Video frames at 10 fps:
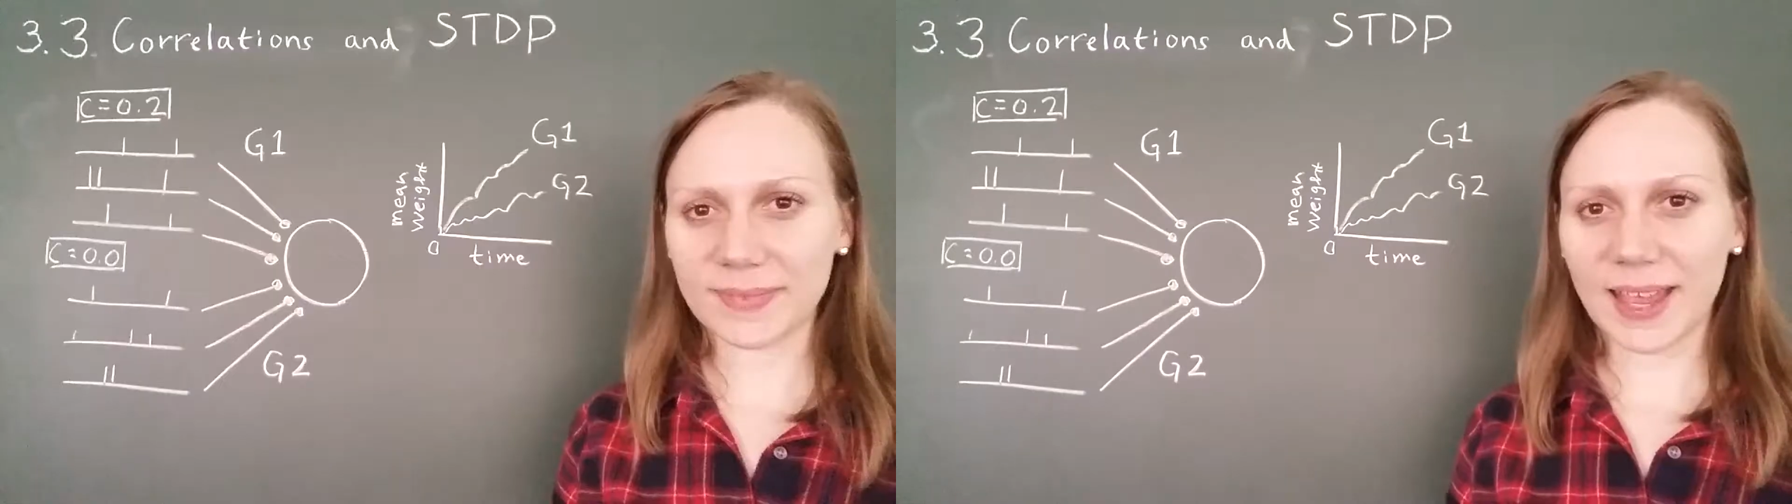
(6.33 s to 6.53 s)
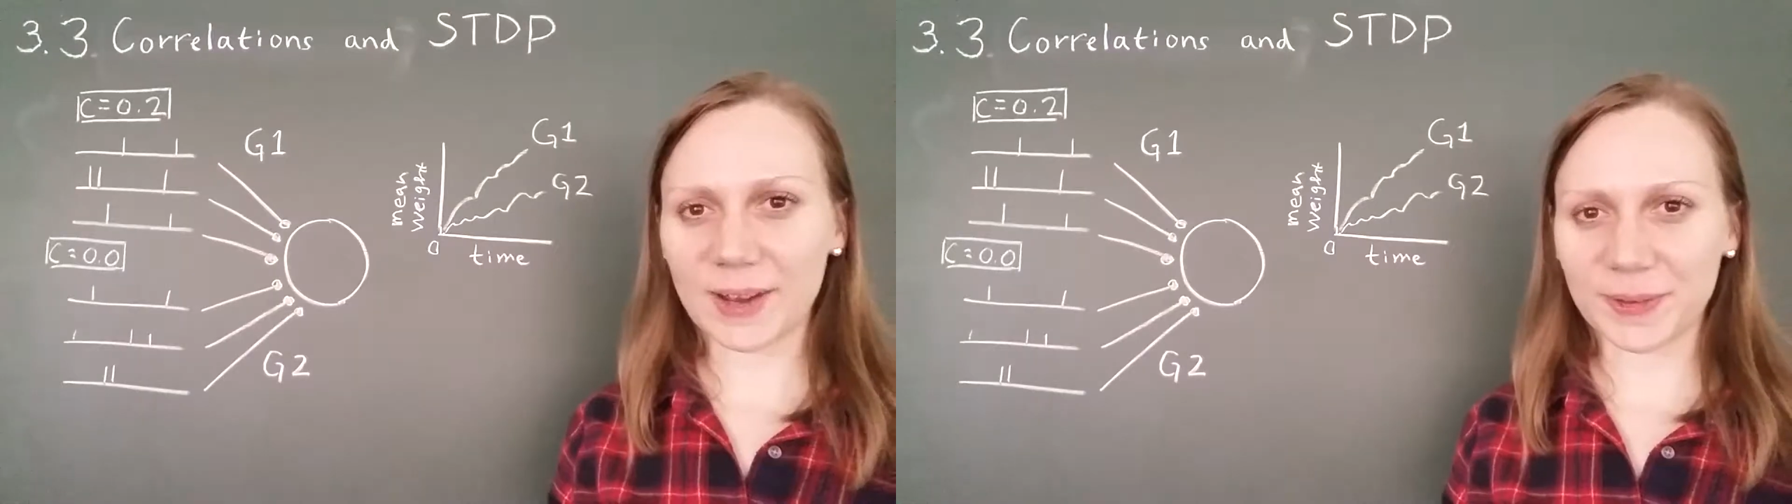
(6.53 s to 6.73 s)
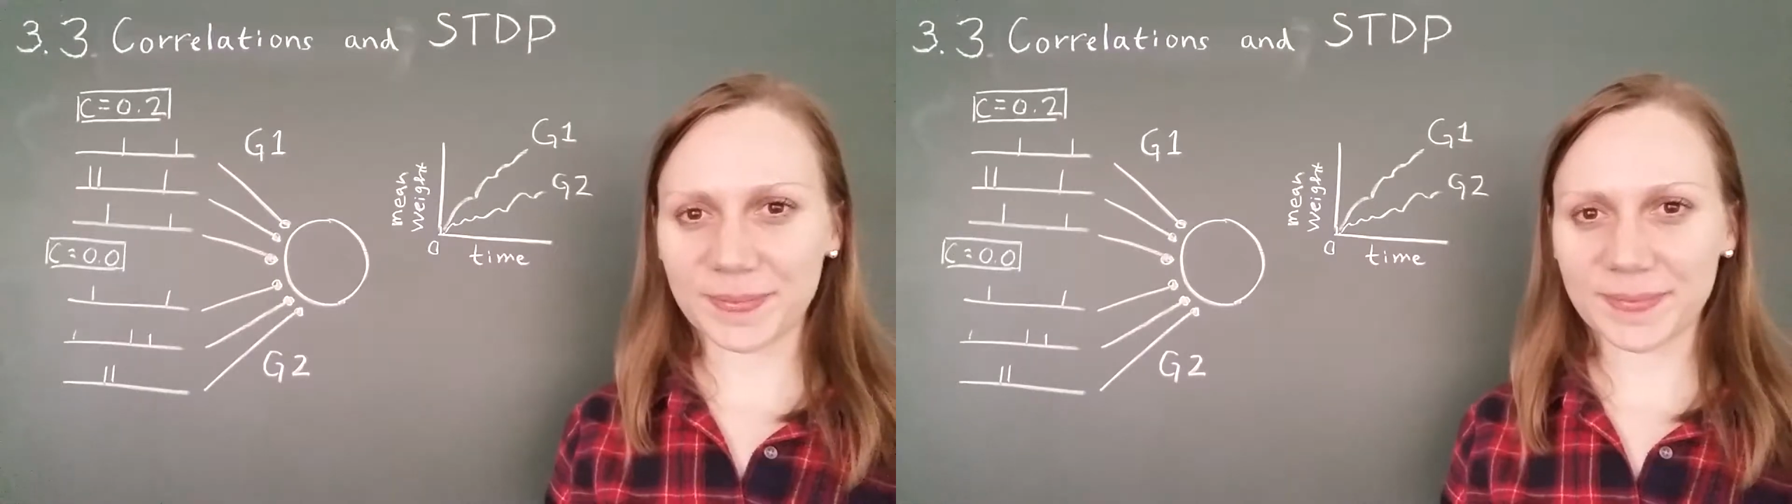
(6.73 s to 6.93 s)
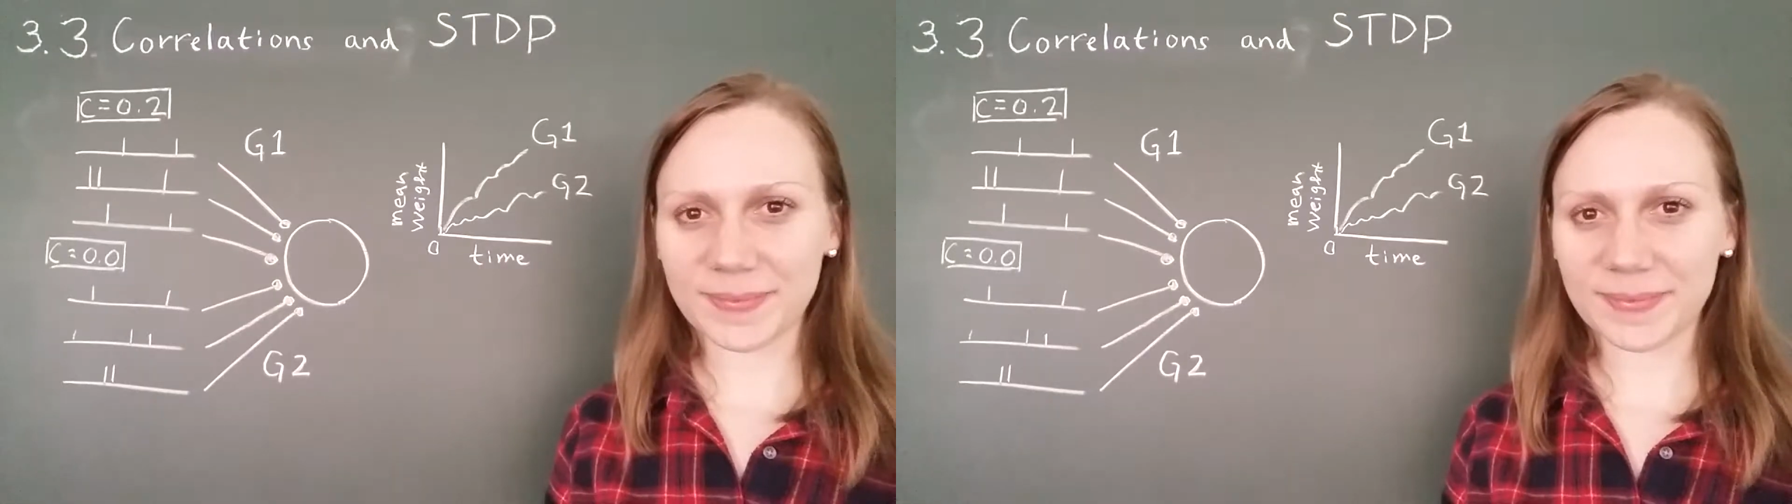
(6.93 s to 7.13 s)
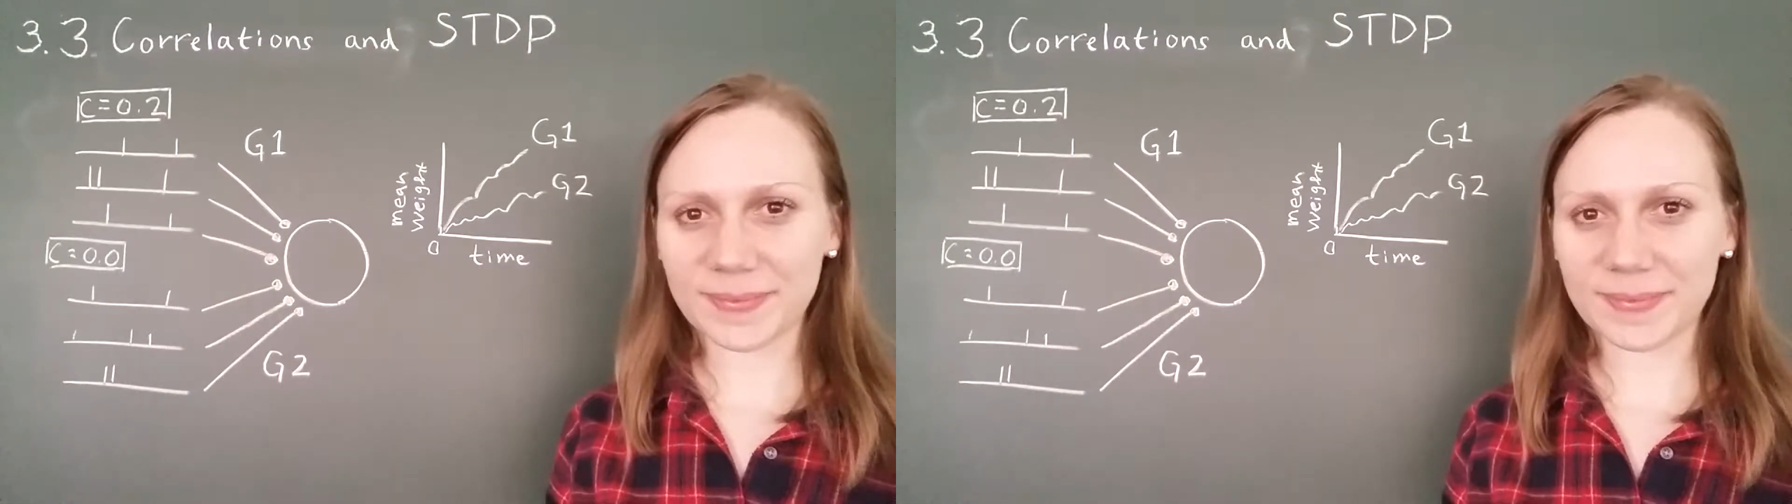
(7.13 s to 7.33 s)
Hello.
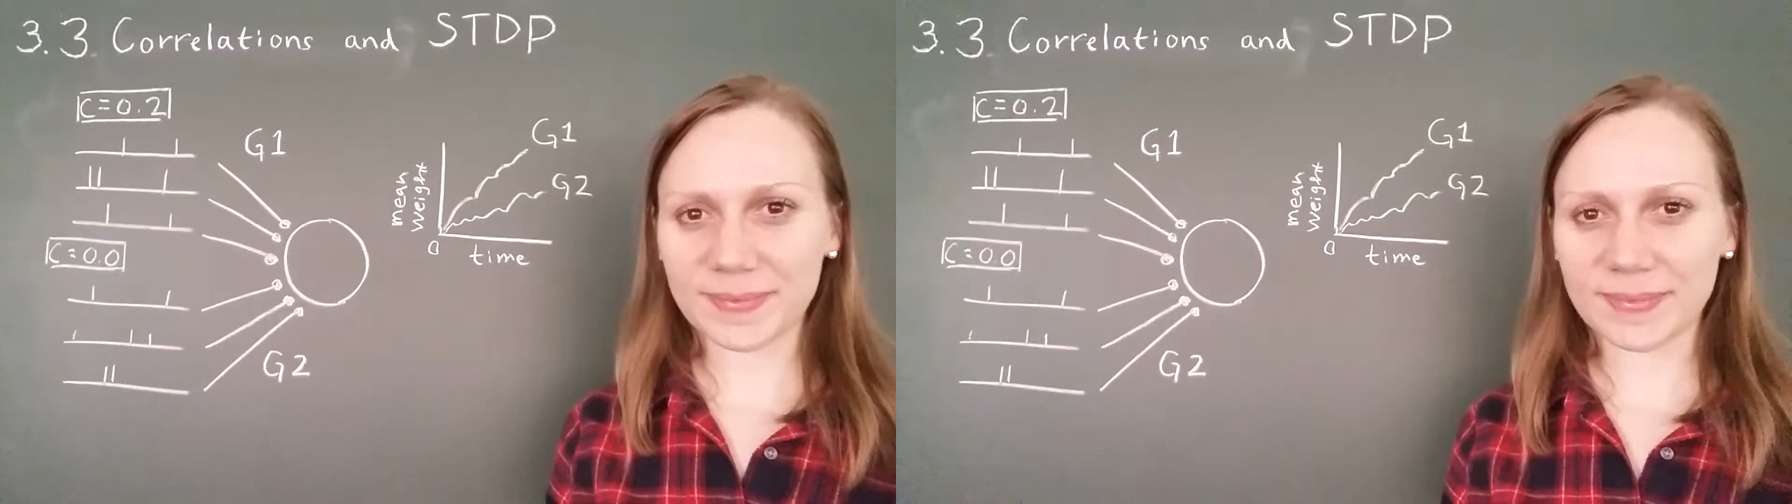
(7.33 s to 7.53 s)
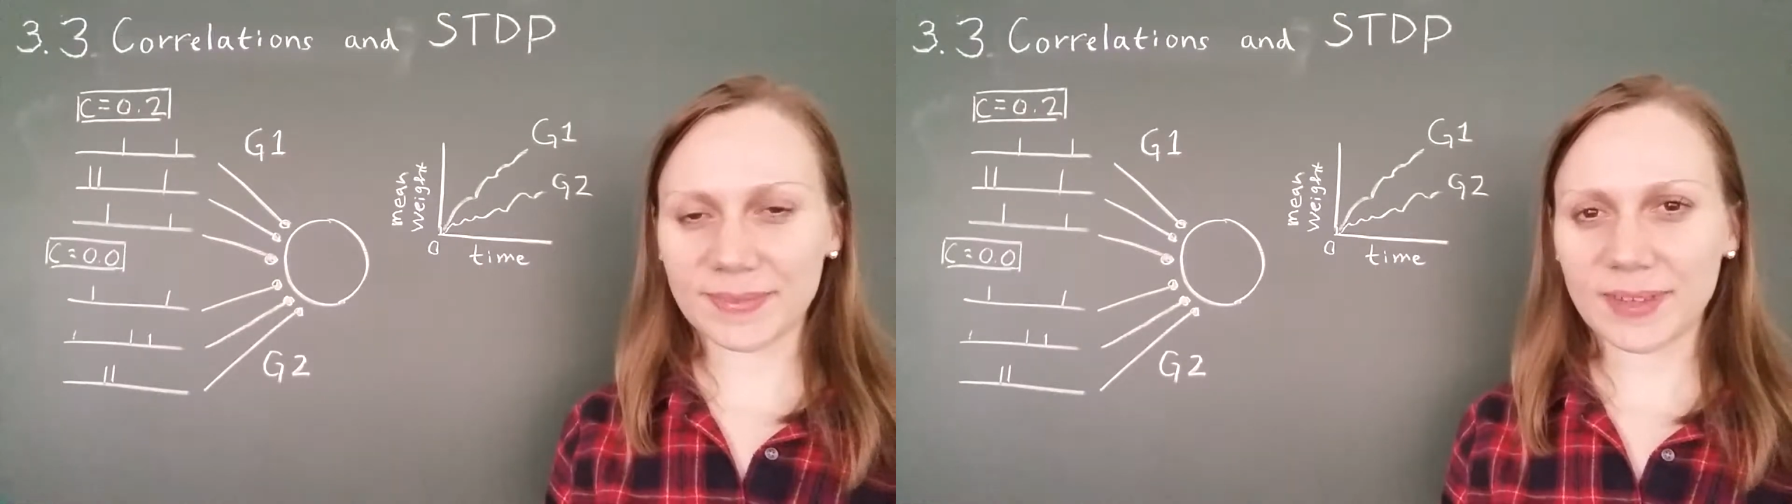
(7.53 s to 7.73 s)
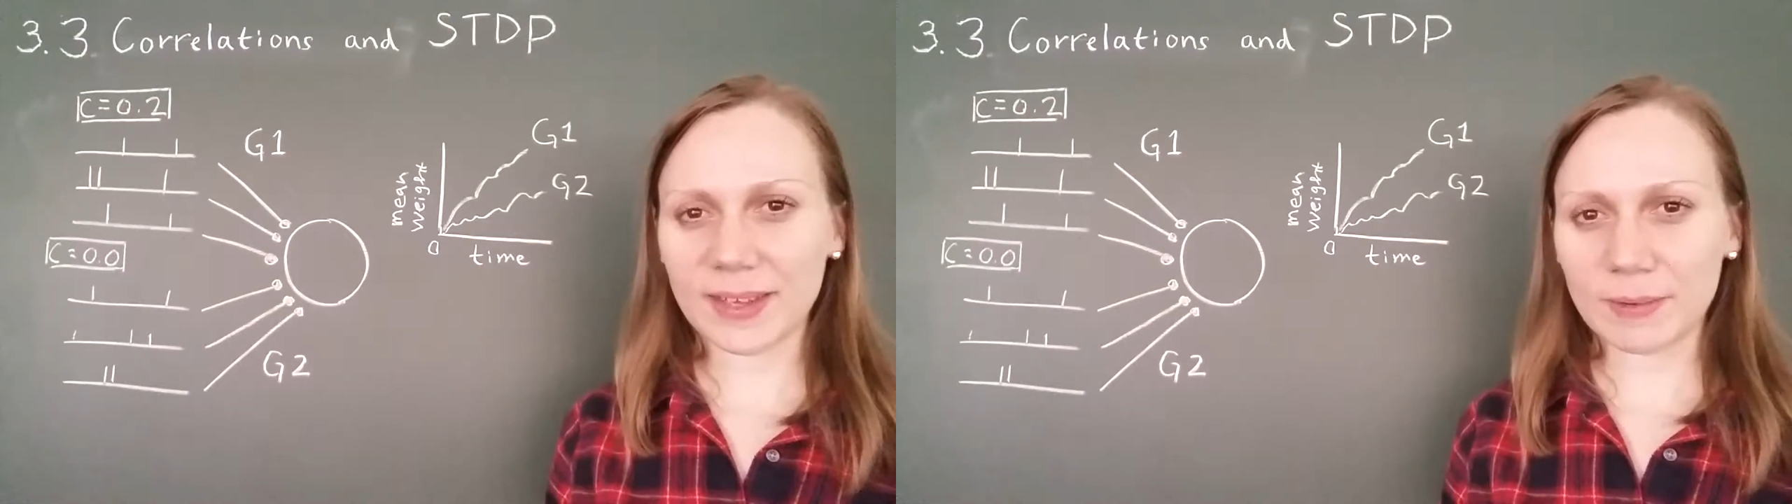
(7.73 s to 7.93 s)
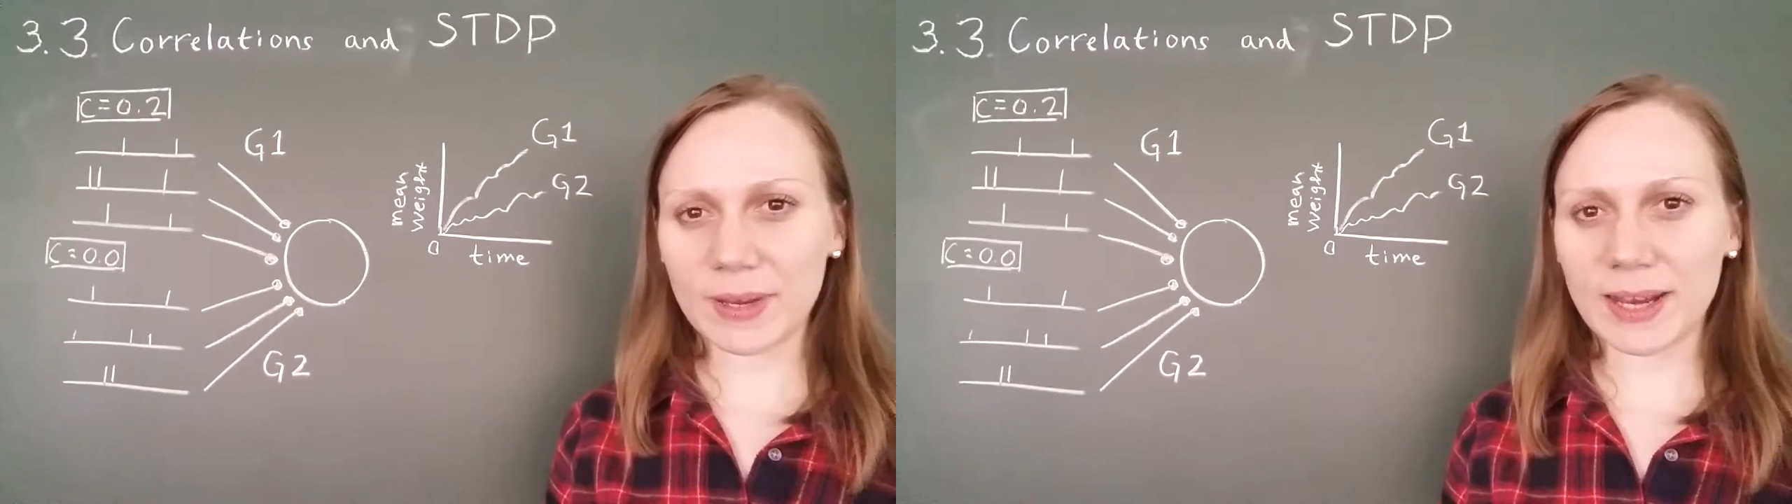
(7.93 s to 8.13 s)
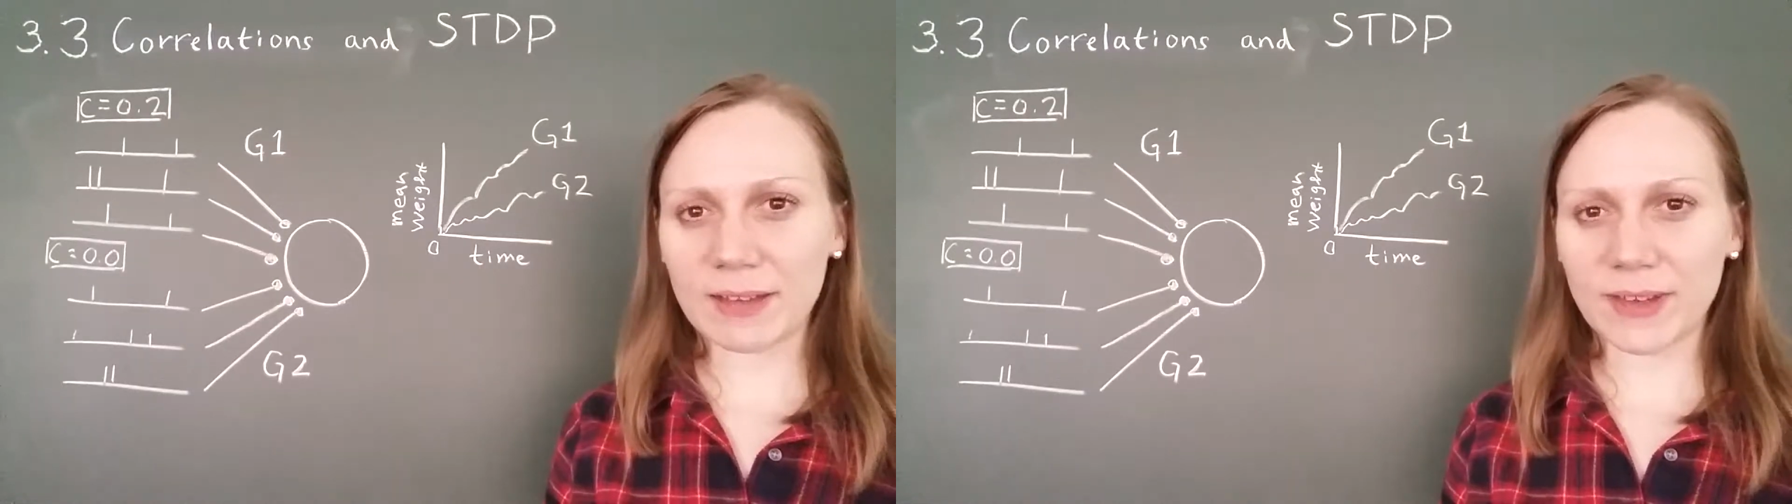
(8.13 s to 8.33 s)
We now